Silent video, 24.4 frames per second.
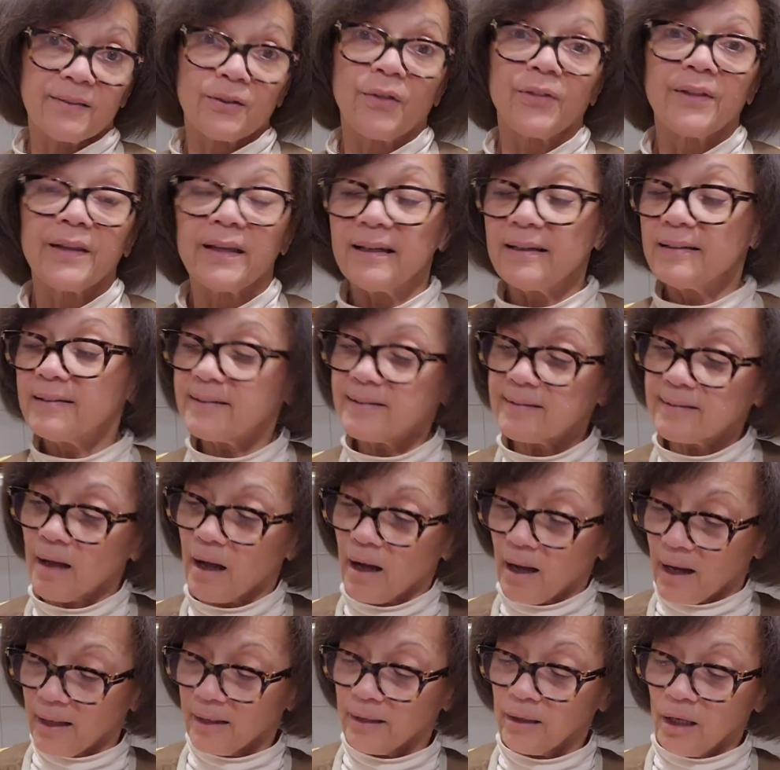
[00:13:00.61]
So the
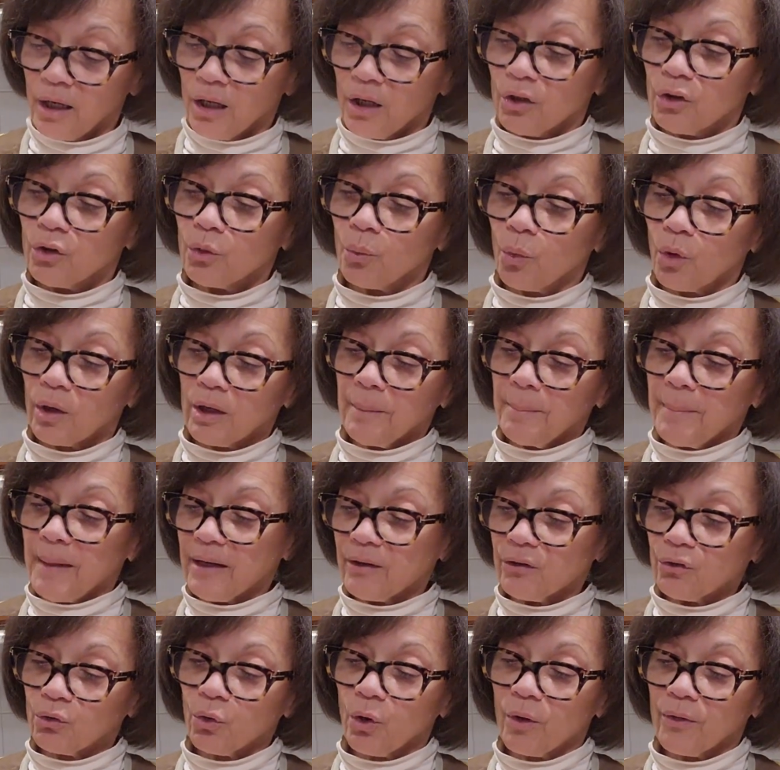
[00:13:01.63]
inside, you want to
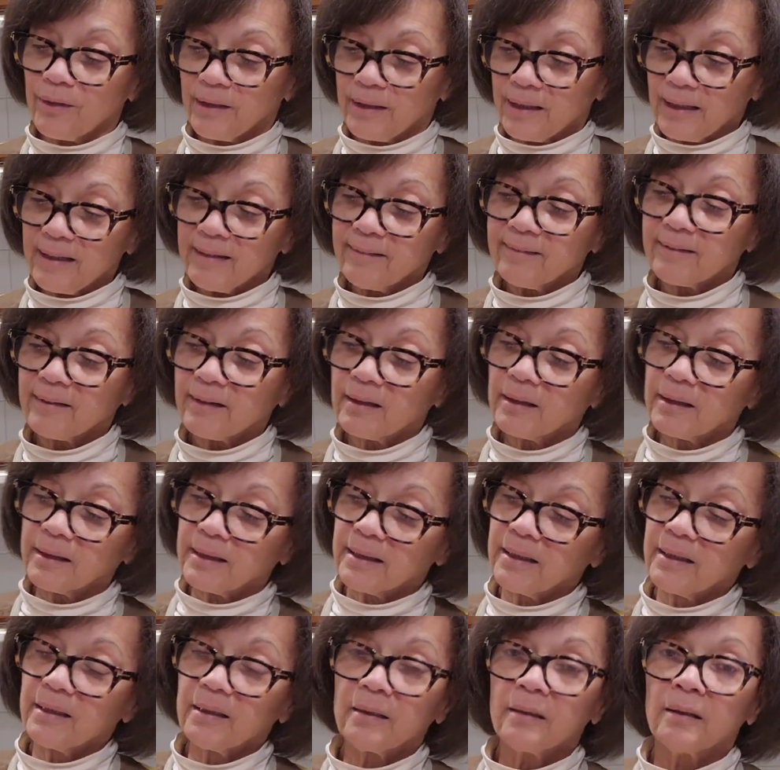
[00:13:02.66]
make sure that it's
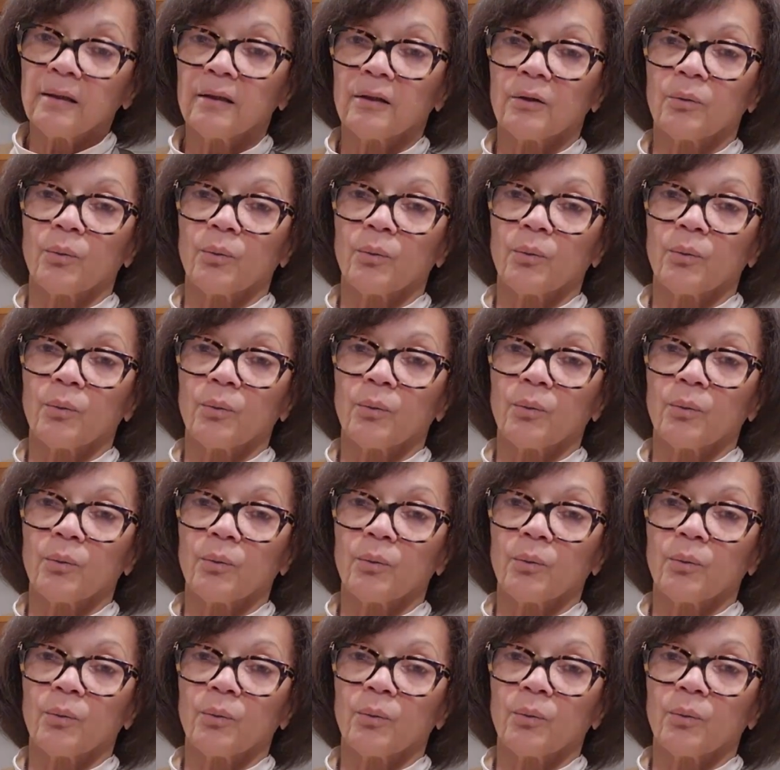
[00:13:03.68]
clean.